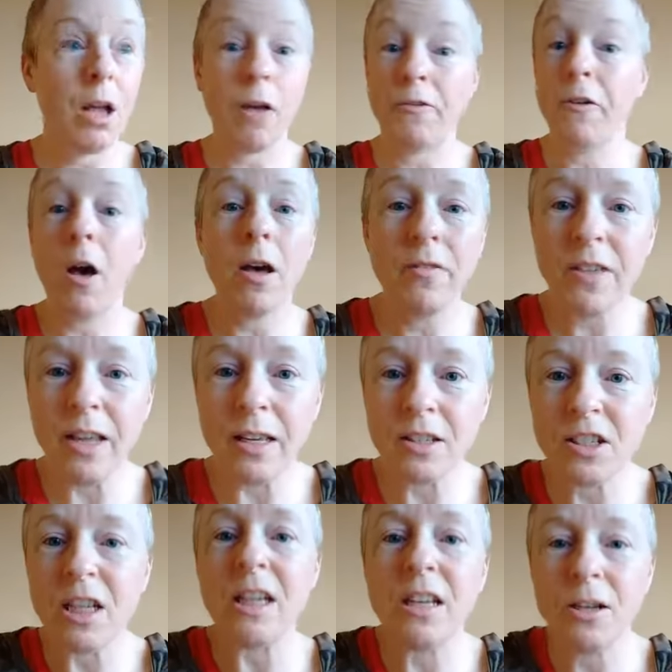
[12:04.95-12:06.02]
5 years,
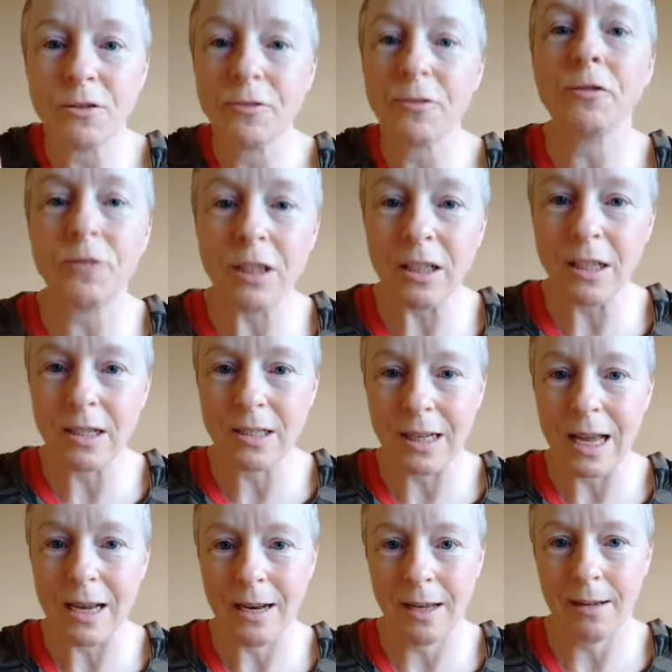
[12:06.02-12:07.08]
10 years, 15 years
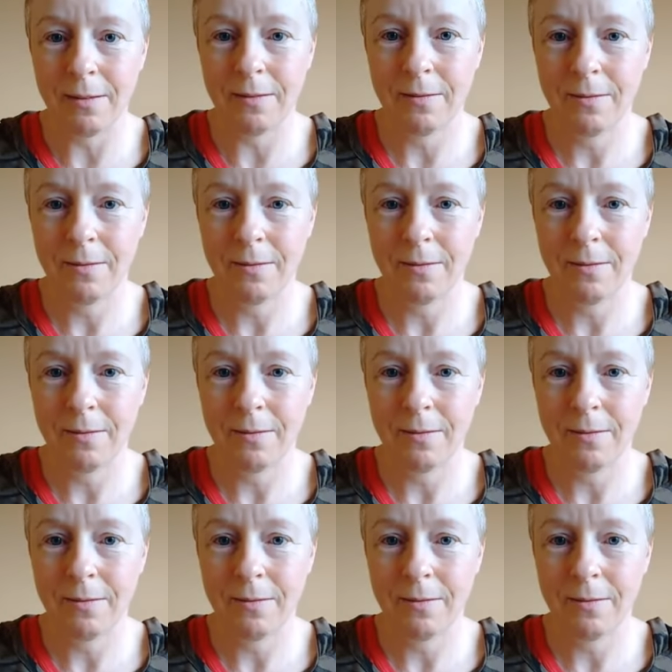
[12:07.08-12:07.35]
later,